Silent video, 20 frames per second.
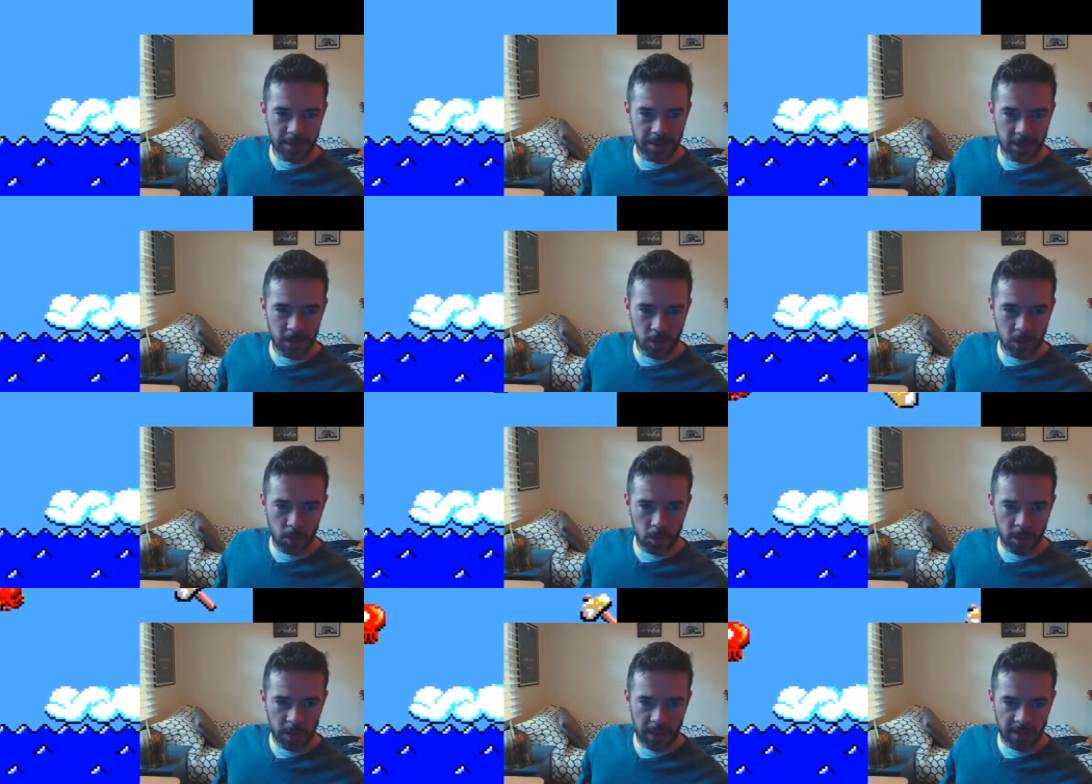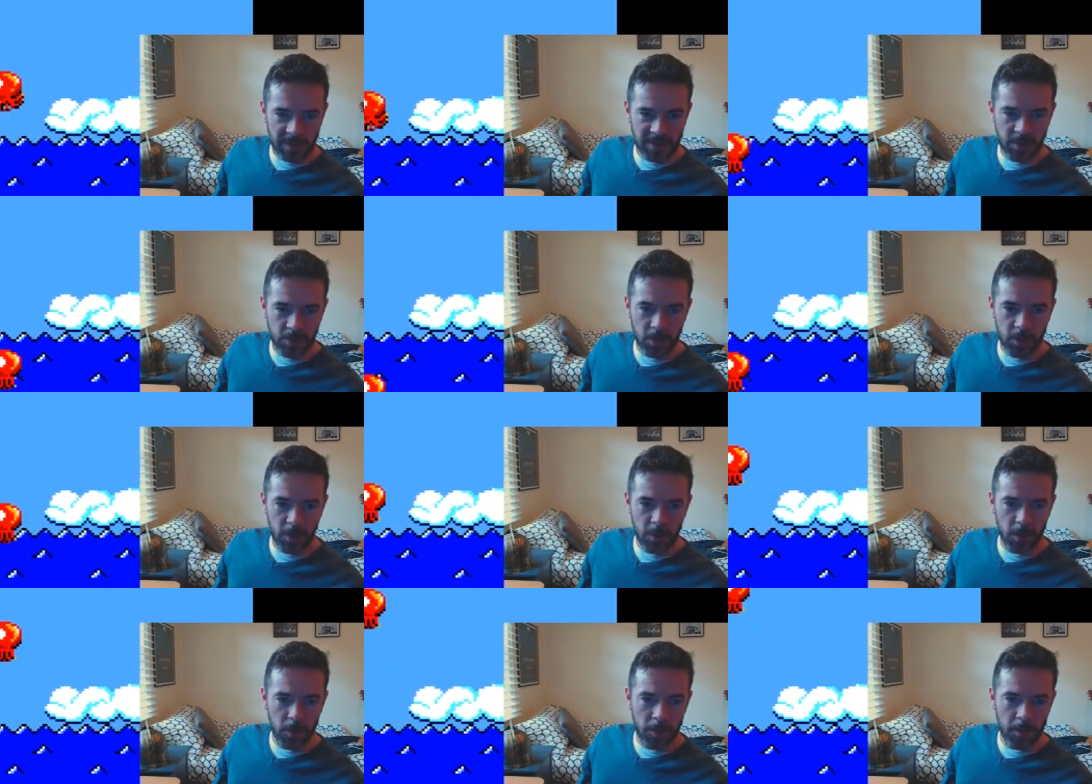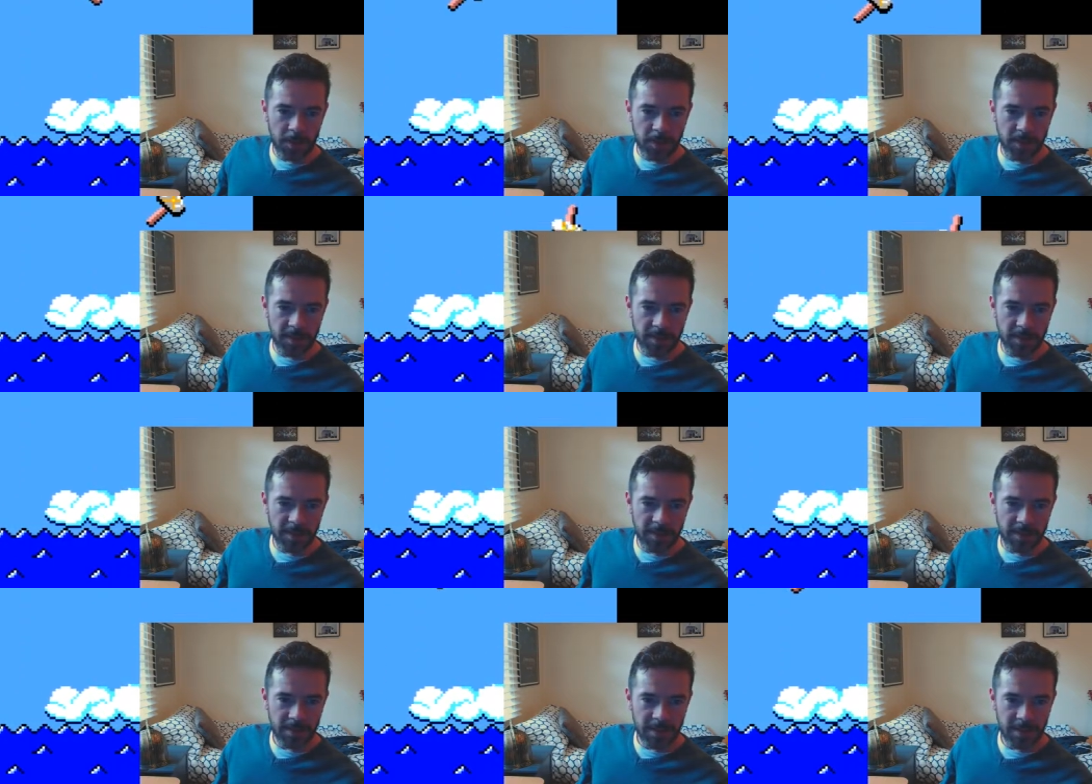you would get so good at them
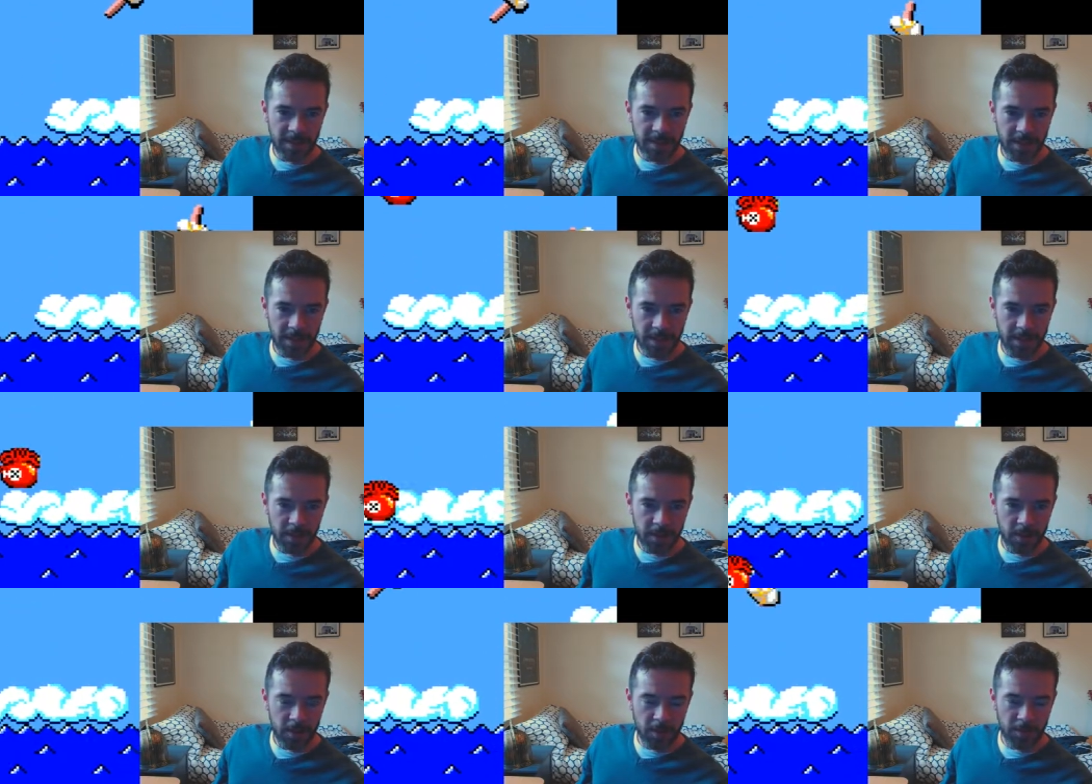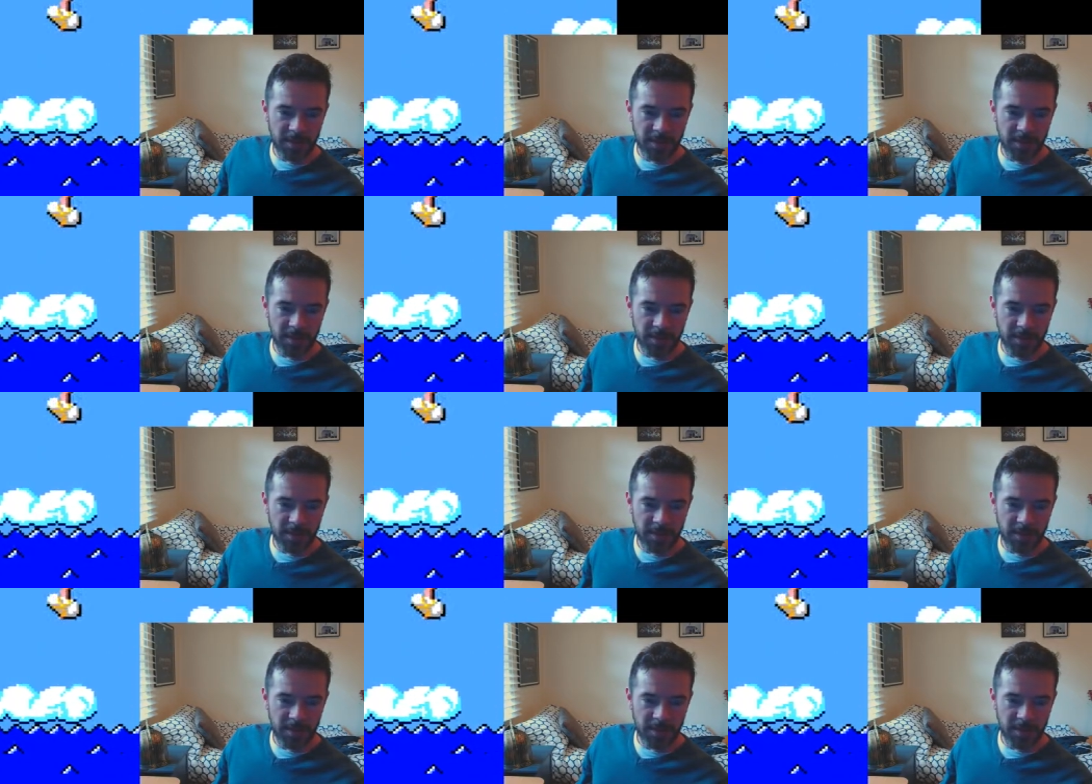because you're